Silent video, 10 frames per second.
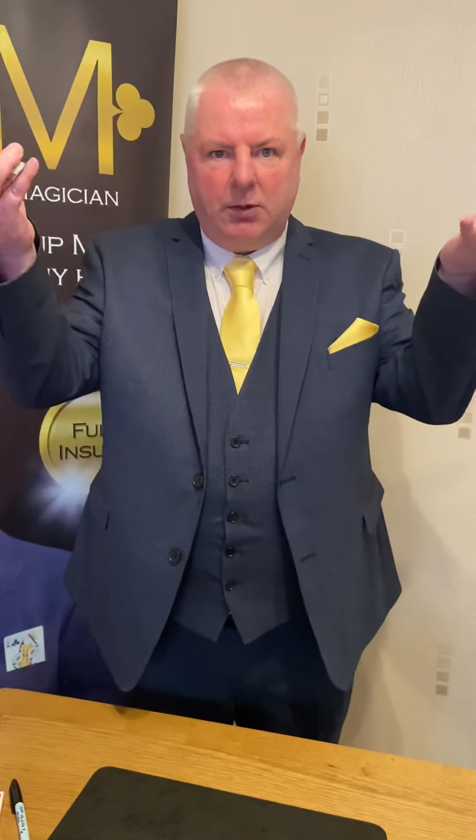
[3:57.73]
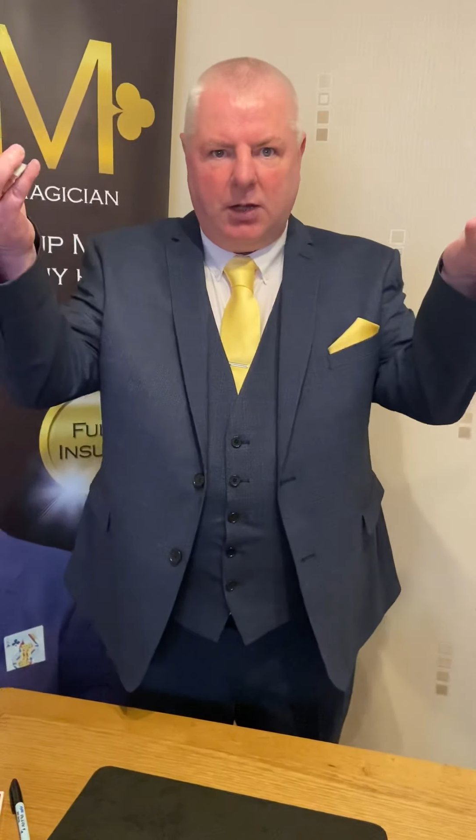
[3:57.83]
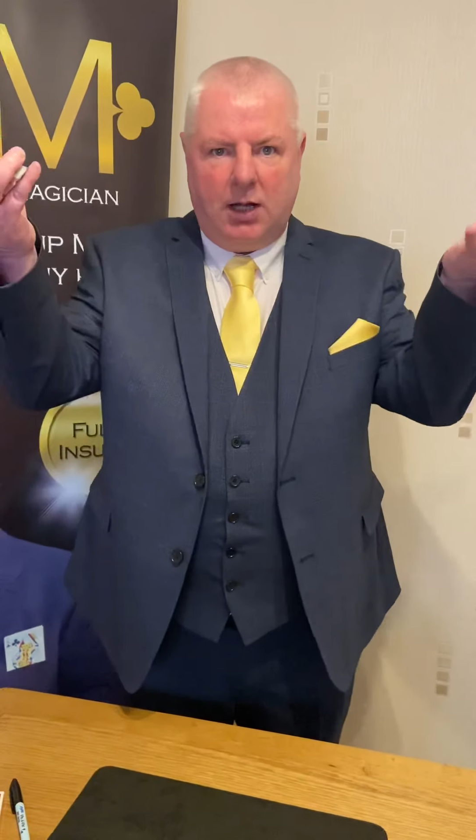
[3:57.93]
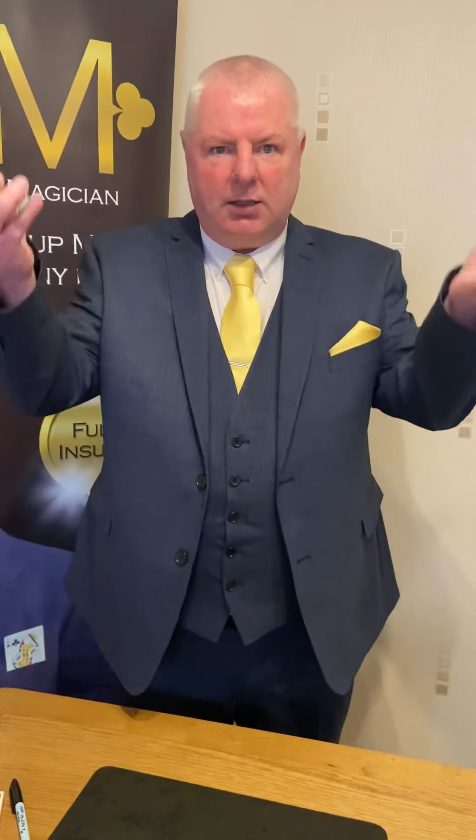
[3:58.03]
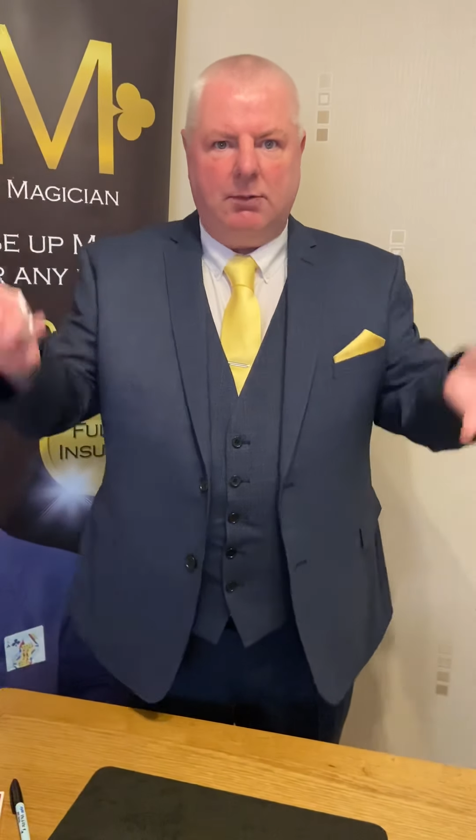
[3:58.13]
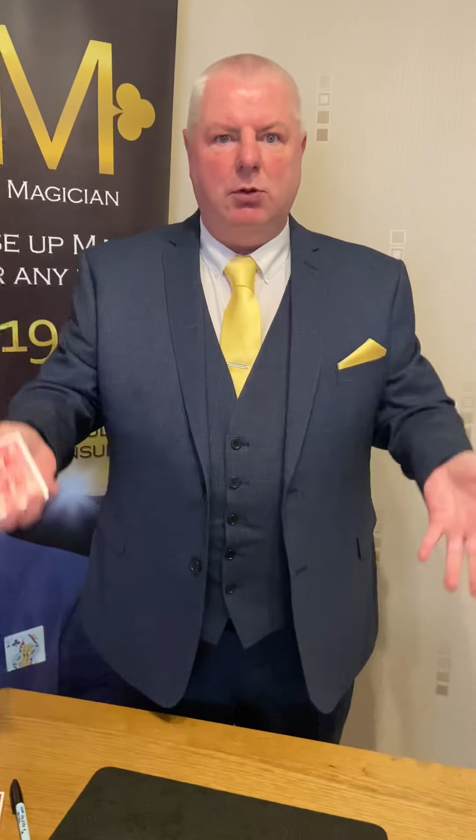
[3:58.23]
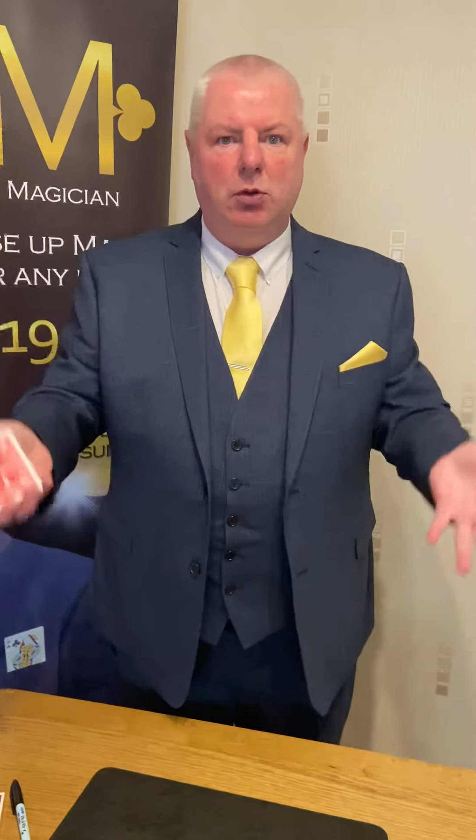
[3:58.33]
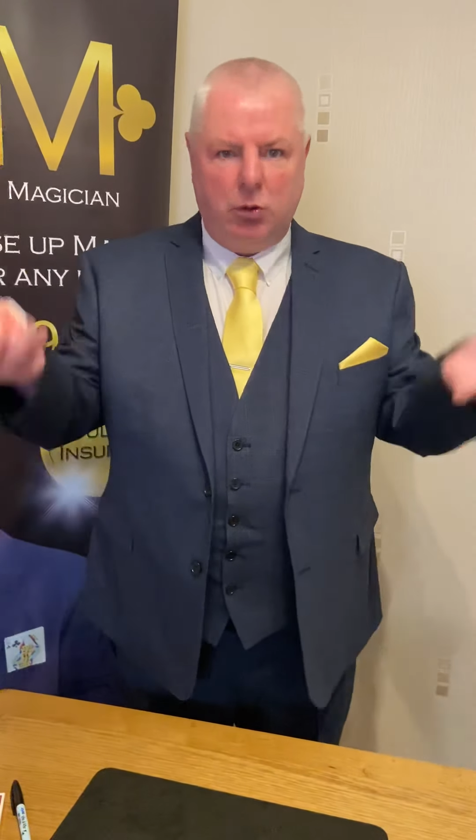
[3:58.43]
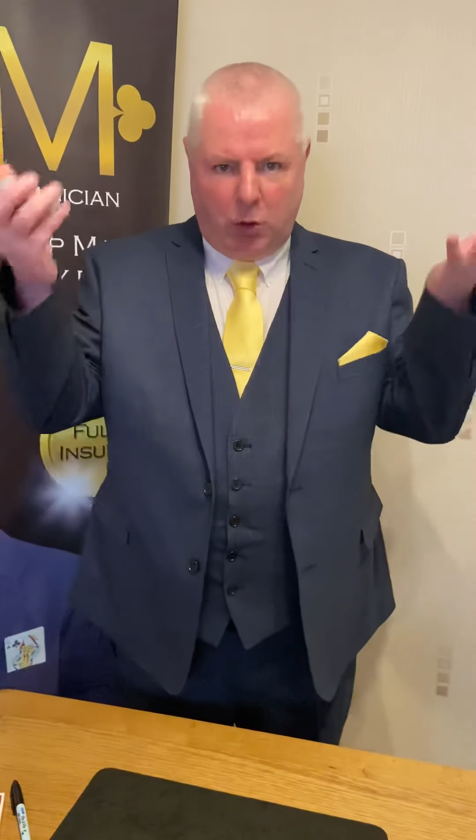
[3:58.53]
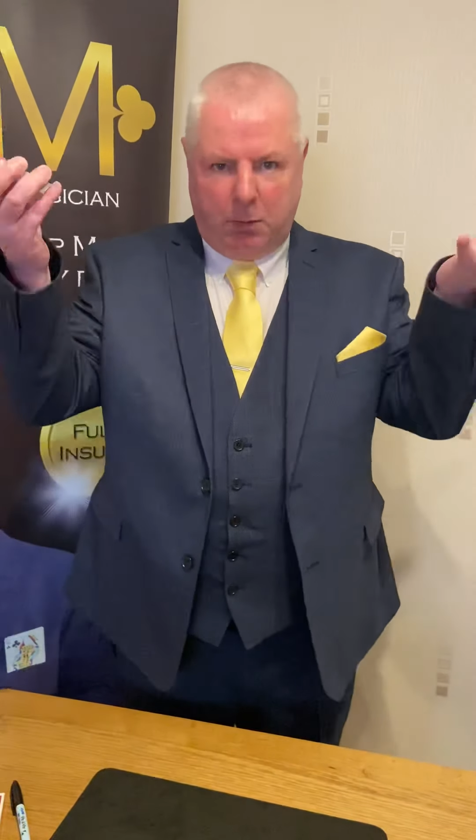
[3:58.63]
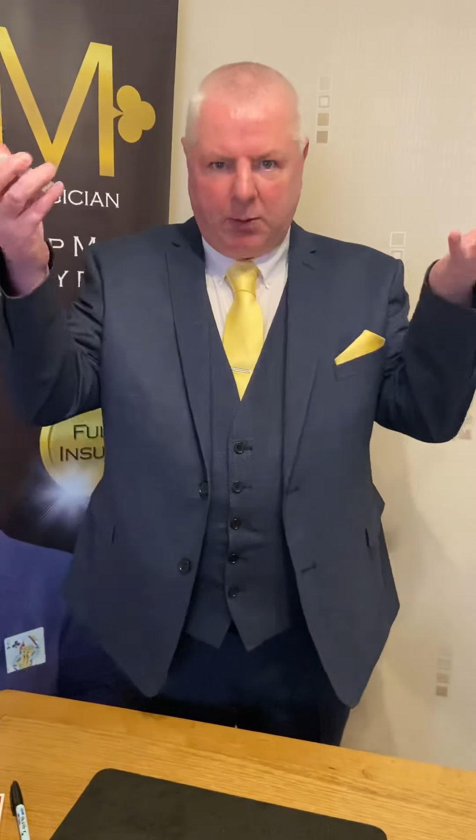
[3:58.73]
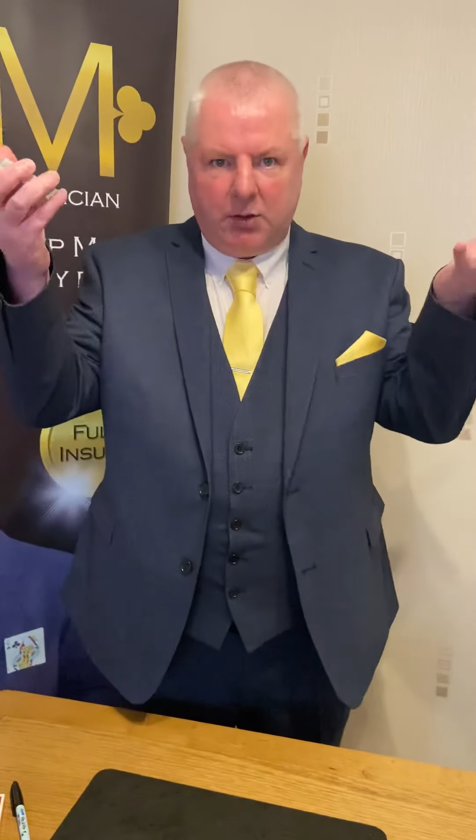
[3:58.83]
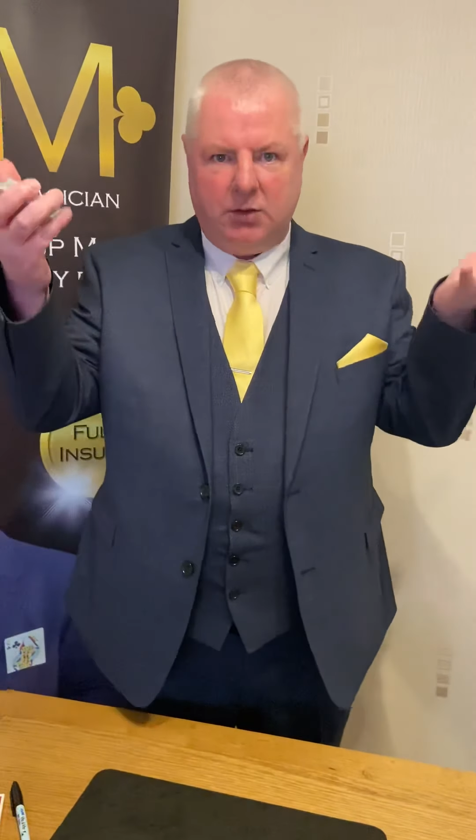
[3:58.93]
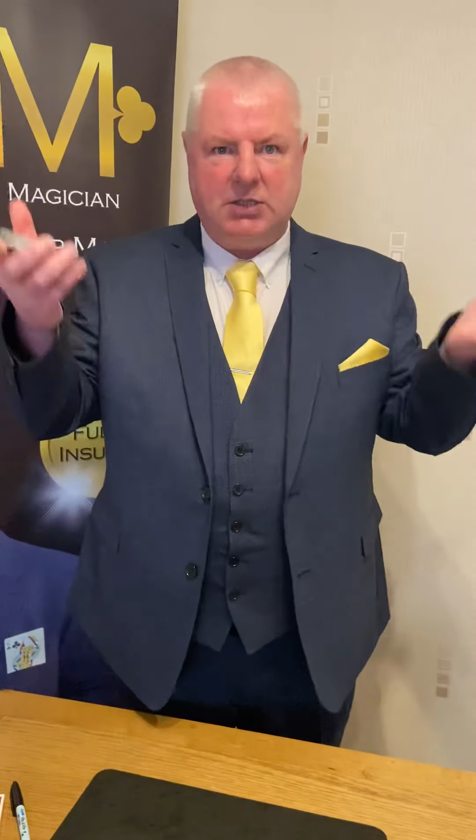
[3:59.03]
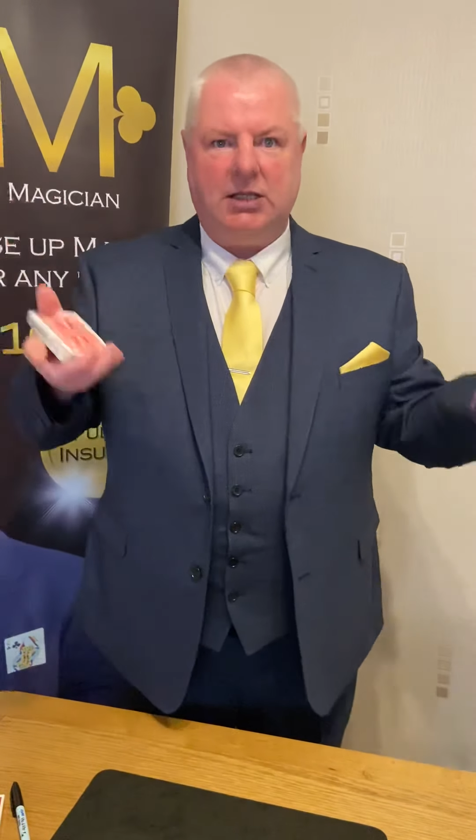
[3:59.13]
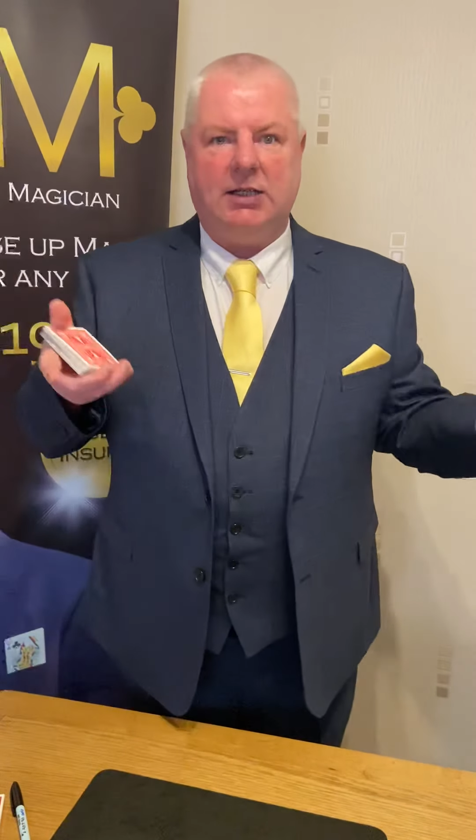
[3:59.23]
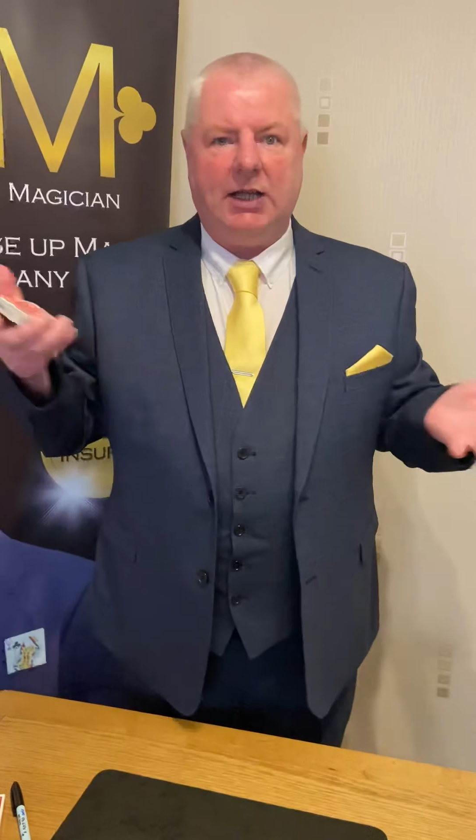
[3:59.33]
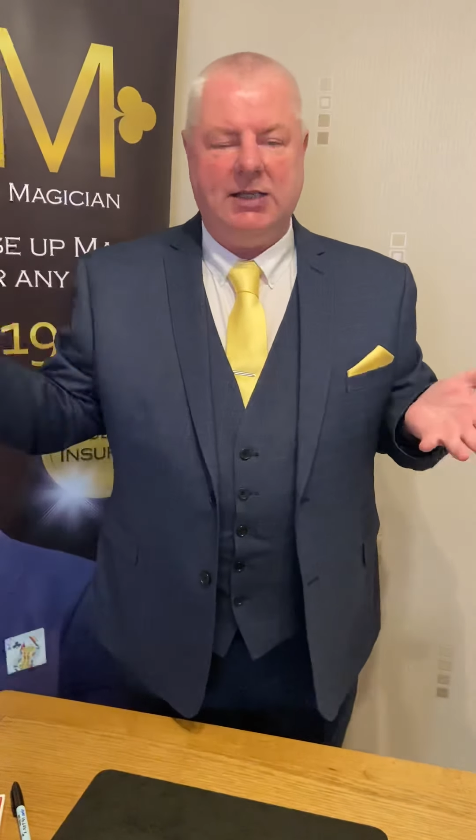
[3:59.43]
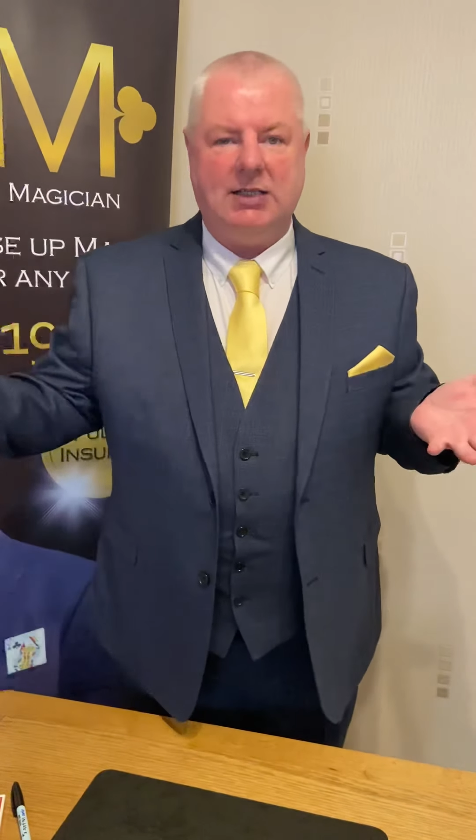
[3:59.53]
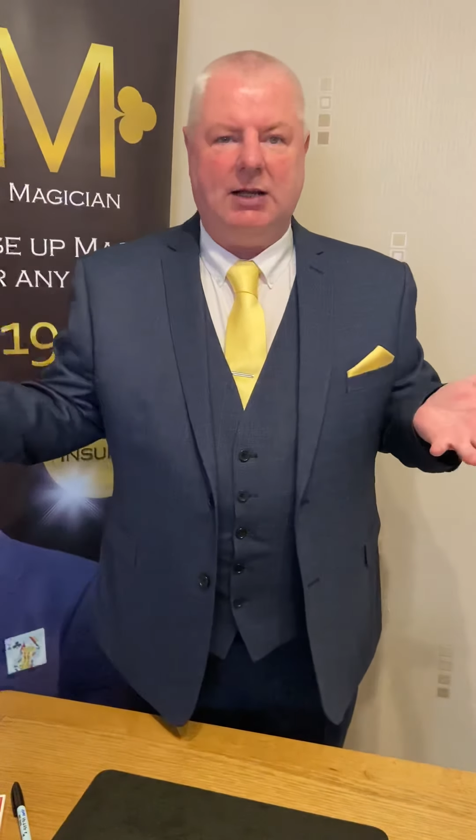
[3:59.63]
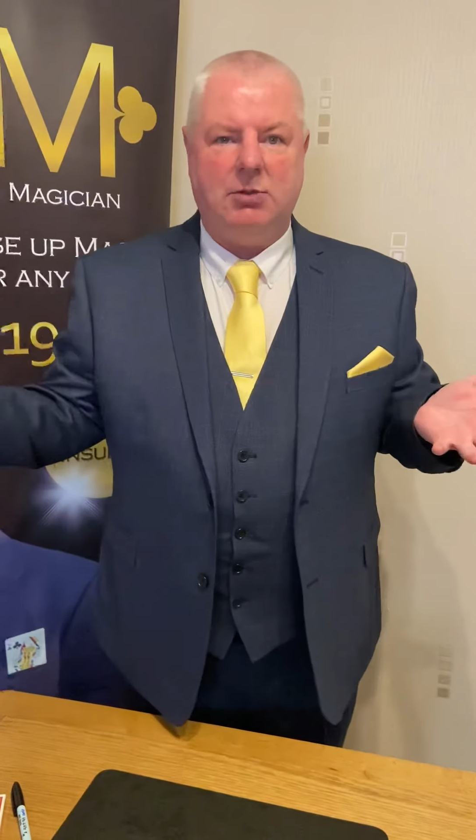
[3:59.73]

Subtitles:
and the mood up until the night time